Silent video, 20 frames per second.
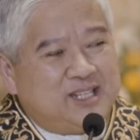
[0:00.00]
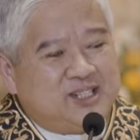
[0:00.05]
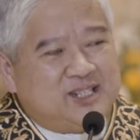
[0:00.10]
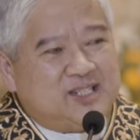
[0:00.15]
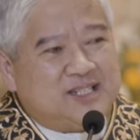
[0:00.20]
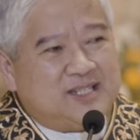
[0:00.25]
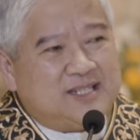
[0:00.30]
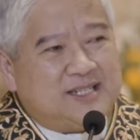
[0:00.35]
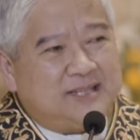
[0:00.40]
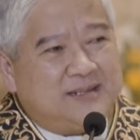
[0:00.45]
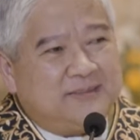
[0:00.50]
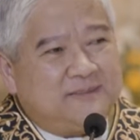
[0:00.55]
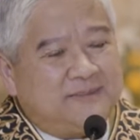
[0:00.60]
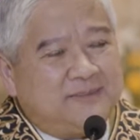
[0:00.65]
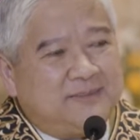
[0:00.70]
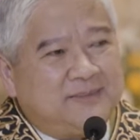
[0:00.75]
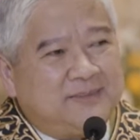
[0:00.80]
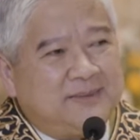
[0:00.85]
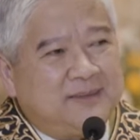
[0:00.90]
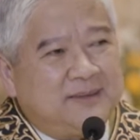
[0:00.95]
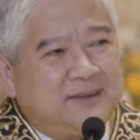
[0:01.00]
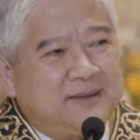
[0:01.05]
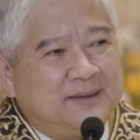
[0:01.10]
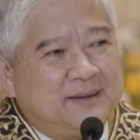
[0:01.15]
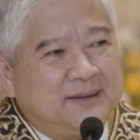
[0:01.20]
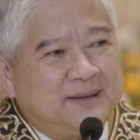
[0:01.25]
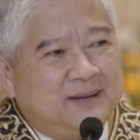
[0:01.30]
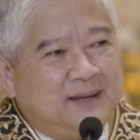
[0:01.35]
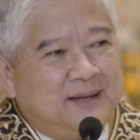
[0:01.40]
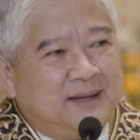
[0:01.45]

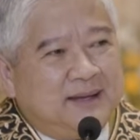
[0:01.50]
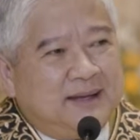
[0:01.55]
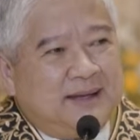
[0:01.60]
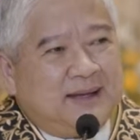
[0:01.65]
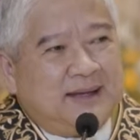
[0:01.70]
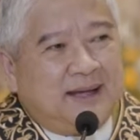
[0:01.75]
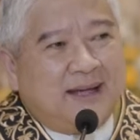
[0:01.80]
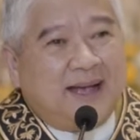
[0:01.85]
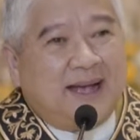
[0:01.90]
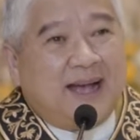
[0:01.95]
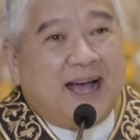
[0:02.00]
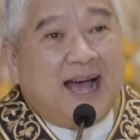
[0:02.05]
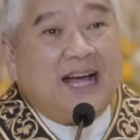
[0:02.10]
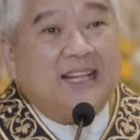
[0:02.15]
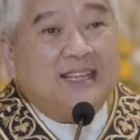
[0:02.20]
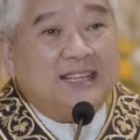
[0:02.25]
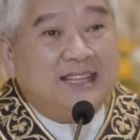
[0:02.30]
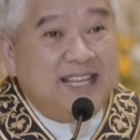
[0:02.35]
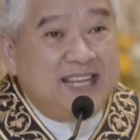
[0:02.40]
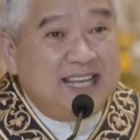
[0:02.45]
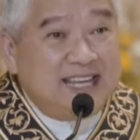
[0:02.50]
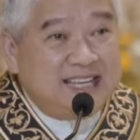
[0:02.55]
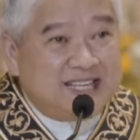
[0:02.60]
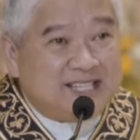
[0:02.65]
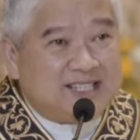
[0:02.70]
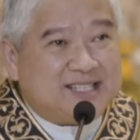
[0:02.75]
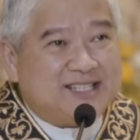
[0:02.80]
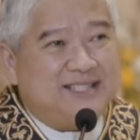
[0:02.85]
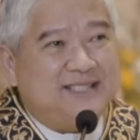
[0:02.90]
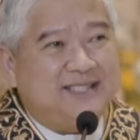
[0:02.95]
is at
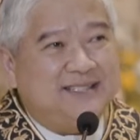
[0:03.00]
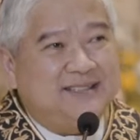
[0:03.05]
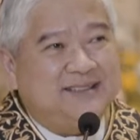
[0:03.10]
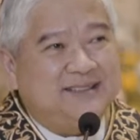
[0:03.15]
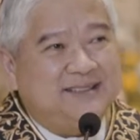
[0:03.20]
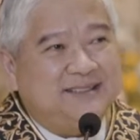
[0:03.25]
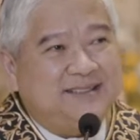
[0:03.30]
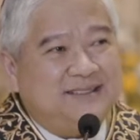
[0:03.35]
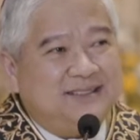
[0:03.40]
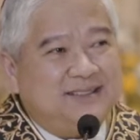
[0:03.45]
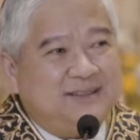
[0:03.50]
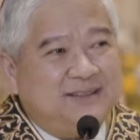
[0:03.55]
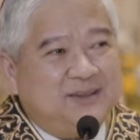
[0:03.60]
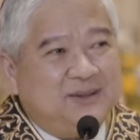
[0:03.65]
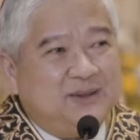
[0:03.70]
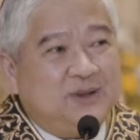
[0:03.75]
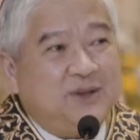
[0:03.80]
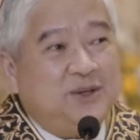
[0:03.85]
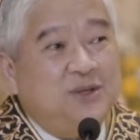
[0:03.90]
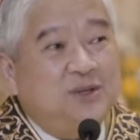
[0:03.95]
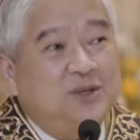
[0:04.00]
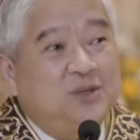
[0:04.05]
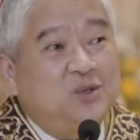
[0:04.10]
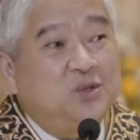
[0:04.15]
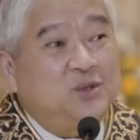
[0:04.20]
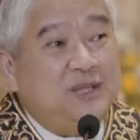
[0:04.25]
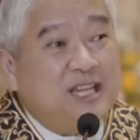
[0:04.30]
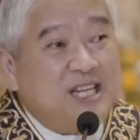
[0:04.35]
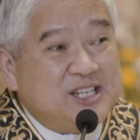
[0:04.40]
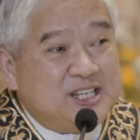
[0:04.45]
least
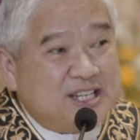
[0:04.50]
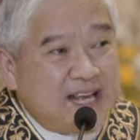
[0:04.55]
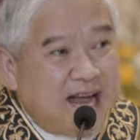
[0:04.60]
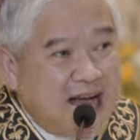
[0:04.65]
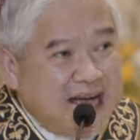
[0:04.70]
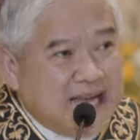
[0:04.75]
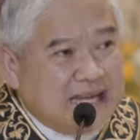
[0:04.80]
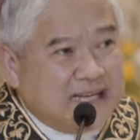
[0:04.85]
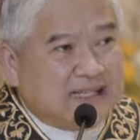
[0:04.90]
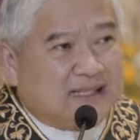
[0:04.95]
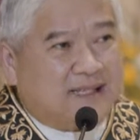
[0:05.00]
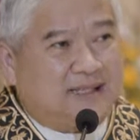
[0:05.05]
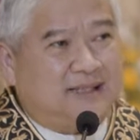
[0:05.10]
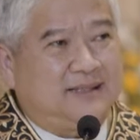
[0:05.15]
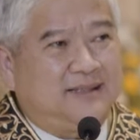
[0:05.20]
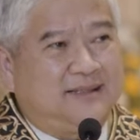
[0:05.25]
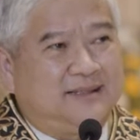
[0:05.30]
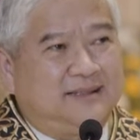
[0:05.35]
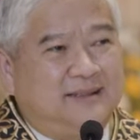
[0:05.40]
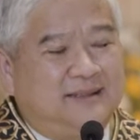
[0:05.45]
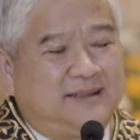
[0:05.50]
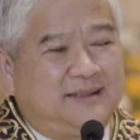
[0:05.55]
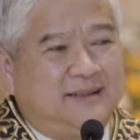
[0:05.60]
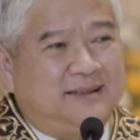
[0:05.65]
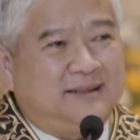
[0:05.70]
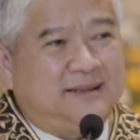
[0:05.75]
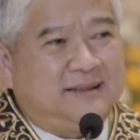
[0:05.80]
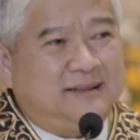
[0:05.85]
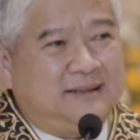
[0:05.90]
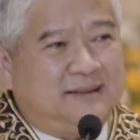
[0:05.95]
to desire
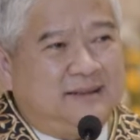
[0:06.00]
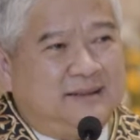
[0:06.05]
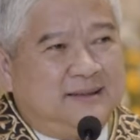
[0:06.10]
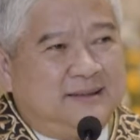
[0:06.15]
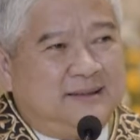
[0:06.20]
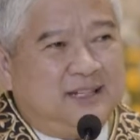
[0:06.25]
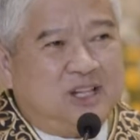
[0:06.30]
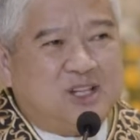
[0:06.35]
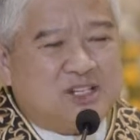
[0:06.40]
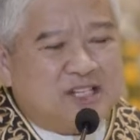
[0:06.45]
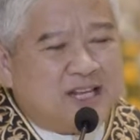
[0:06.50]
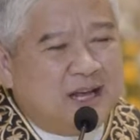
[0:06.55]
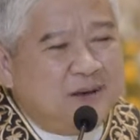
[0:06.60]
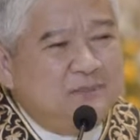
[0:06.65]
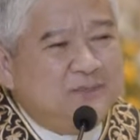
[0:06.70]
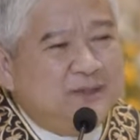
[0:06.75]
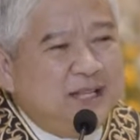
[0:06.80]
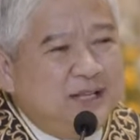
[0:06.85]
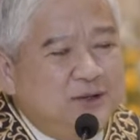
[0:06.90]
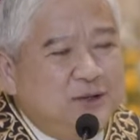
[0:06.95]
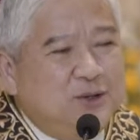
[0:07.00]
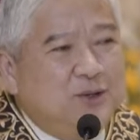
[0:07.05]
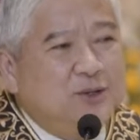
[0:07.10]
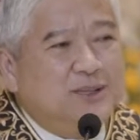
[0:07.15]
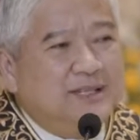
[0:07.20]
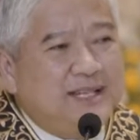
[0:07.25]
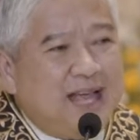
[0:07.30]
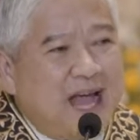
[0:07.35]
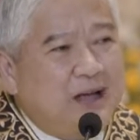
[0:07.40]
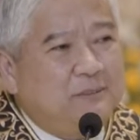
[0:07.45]
that something
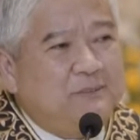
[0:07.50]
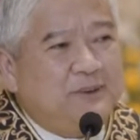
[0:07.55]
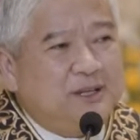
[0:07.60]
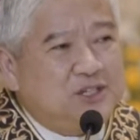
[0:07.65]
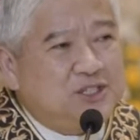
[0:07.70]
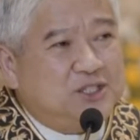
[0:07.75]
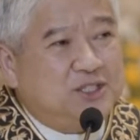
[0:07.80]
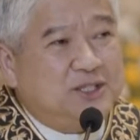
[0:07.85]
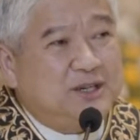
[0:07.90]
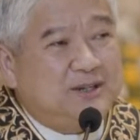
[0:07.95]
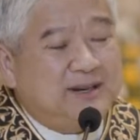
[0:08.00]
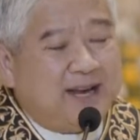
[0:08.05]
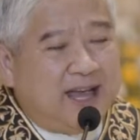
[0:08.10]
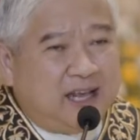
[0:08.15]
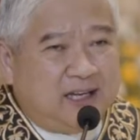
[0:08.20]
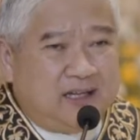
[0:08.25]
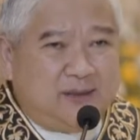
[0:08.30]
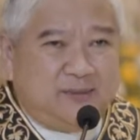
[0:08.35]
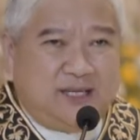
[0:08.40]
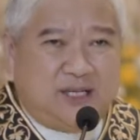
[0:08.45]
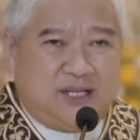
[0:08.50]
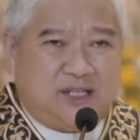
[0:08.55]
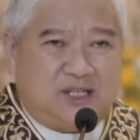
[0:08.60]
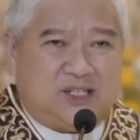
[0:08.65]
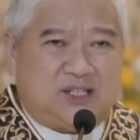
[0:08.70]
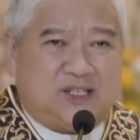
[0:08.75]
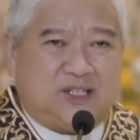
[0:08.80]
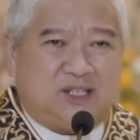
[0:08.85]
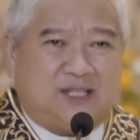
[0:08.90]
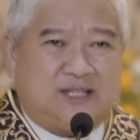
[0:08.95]
good happens to your
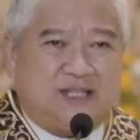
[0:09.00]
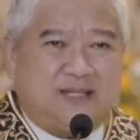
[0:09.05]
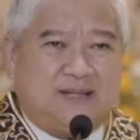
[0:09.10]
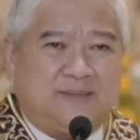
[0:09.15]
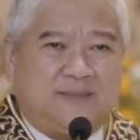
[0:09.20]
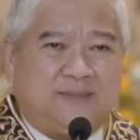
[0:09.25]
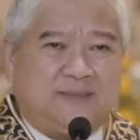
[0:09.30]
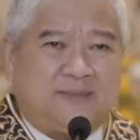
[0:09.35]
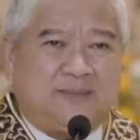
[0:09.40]
enemies.